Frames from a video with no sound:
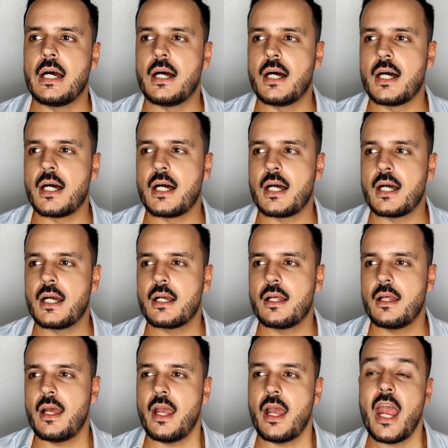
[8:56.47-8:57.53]
Uh,
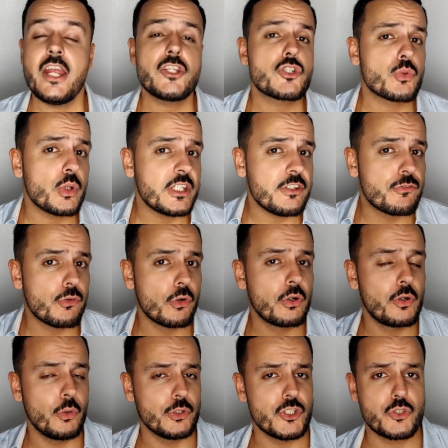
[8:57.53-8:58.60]

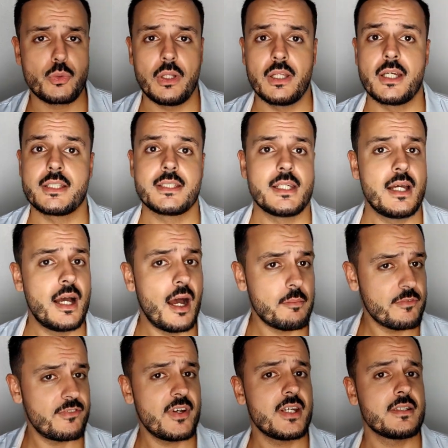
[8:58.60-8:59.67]
H24 Eau de Toilette,
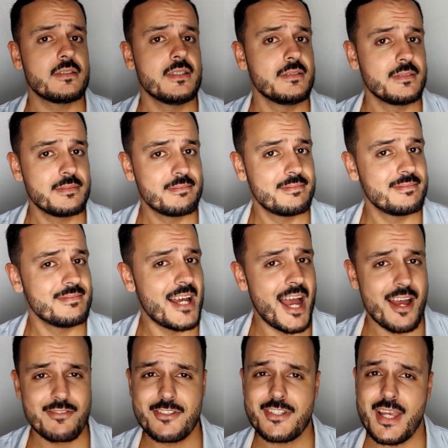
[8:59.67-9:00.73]
I'm a fan.
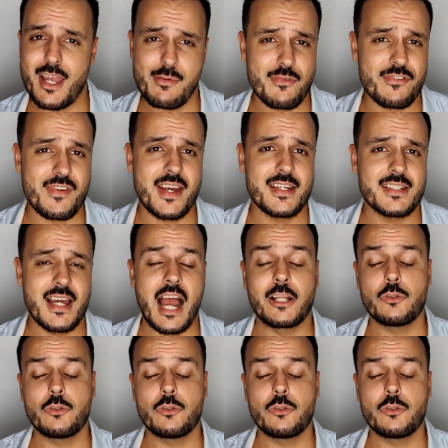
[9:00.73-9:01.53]
I have to say I'm a fan.